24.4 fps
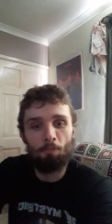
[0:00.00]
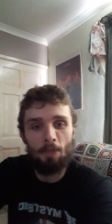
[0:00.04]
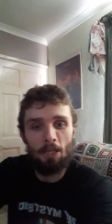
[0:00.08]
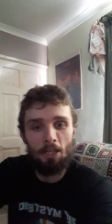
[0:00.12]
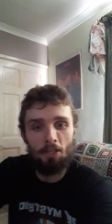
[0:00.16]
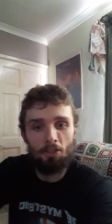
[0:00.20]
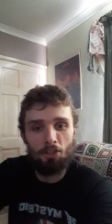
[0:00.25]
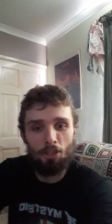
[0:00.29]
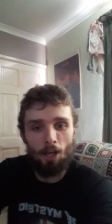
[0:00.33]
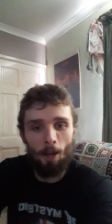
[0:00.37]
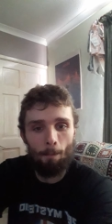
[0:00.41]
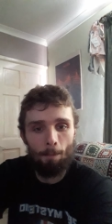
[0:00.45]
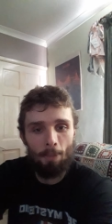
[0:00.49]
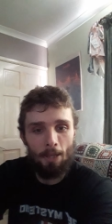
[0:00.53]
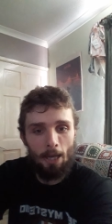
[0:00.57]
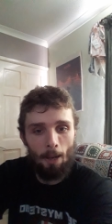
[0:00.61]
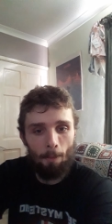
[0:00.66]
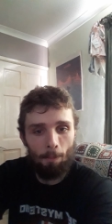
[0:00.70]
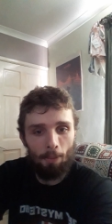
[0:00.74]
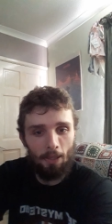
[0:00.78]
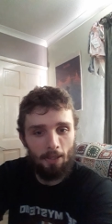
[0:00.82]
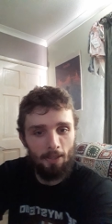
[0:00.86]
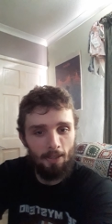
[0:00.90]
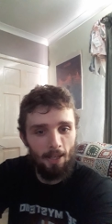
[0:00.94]
me jumping
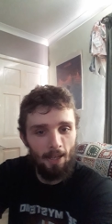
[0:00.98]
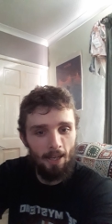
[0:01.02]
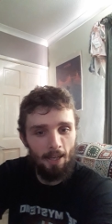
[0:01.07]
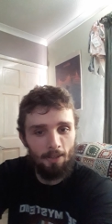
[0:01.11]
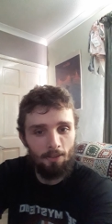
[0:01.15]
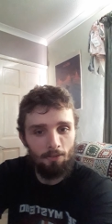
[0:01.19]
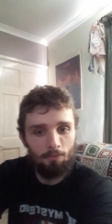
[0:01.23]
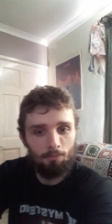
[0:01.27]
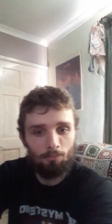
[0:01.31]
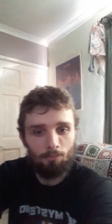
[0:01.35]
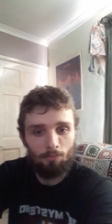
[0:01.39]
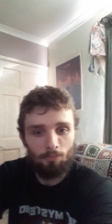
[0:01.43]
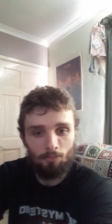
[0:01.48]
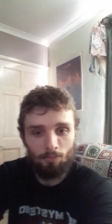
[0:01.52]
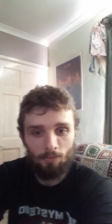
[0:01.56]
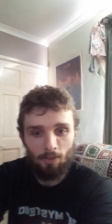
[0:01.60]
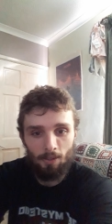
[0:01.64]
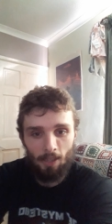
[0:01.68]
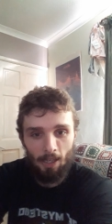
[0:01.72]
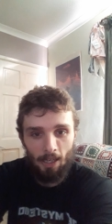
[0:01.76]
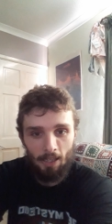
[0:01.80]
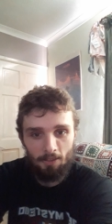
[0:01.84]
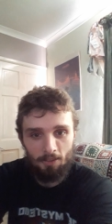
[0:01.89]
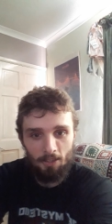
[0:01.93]
up and down,
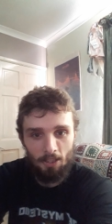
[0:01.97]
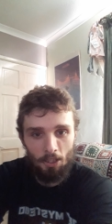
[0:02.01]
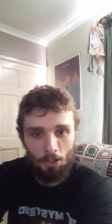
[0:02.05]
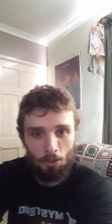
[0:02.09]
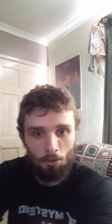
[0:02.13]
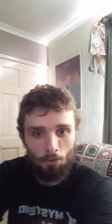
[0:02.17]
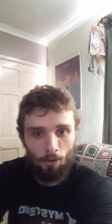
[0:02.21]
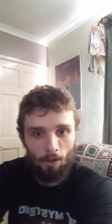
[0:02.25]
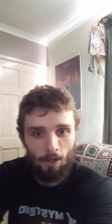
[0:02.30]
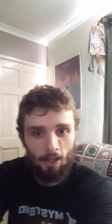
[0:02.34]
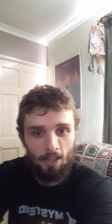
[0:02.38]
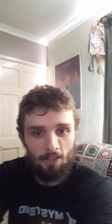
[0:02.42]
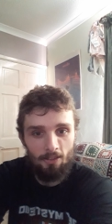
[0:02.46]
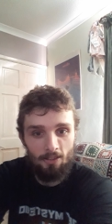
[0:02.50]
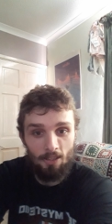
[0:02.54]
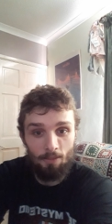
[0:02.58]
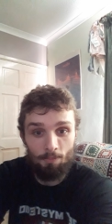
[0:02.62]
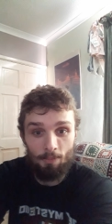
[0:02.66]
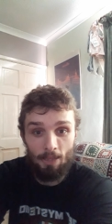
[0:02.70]
acting crazy.